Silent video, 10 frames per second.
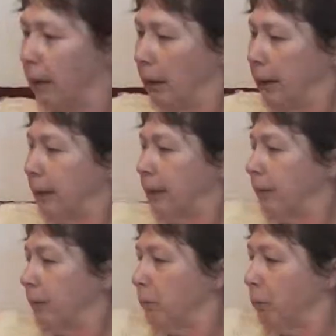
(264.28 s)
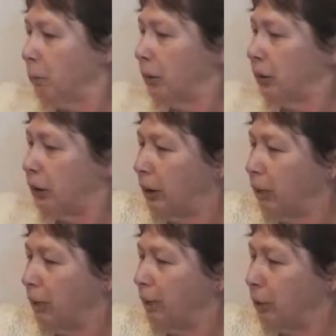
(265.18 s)
and again, bought in
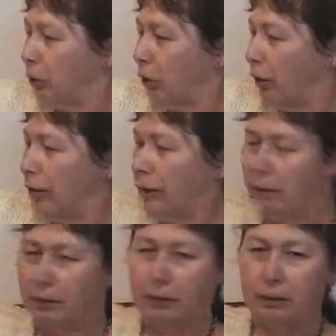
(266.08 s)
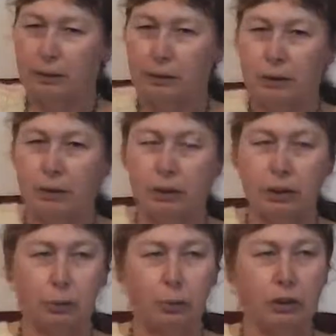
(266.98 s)
cheaply from China.
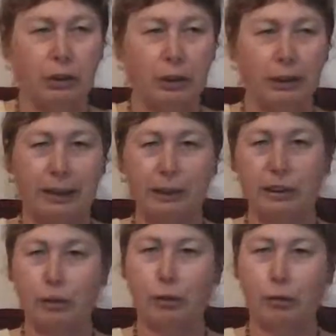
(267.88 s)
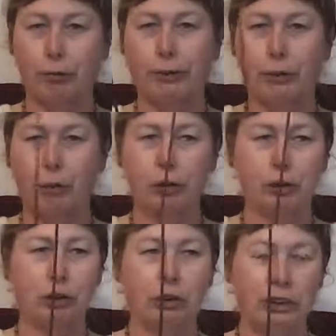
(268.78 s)
This was less than
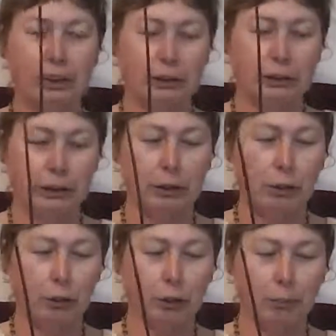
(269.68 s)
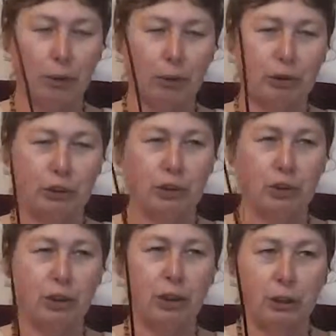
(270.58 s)
$3 New Zealand, including
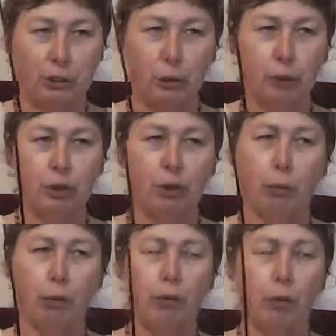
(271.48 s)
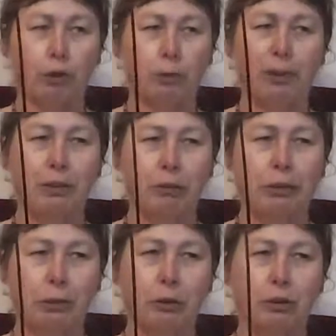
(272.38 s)
postage. Note that it would have cost me
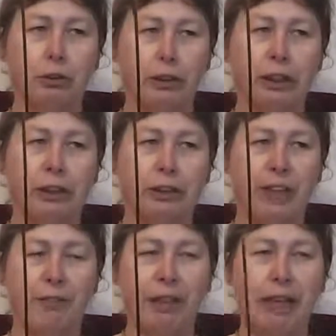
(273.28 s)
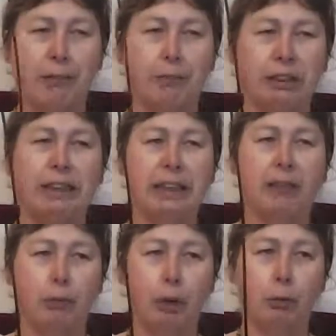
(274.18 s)
$3 New Zealand to have an empty
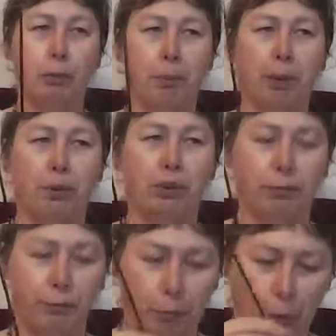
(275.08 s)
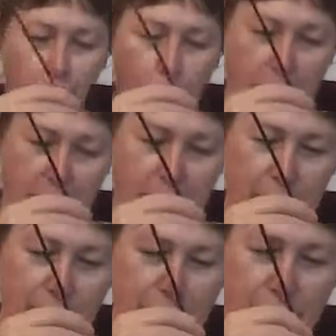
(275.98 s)
envelope posted from the North Island
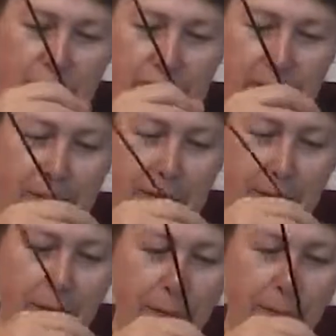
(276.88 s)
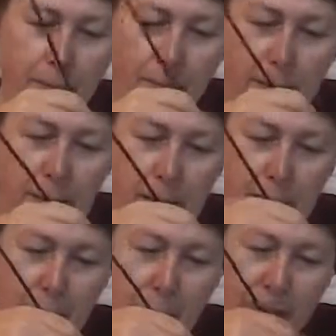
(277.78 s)
to New Zealand.
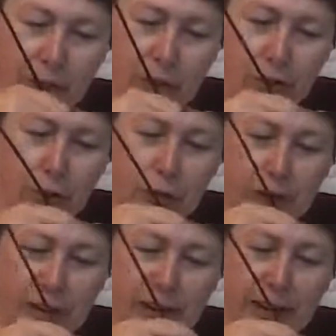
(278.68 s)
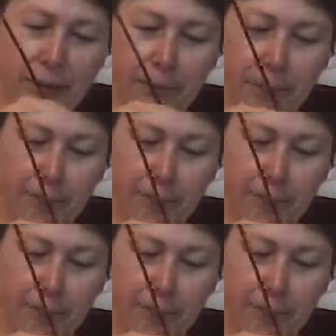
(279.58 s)
And it screws in here.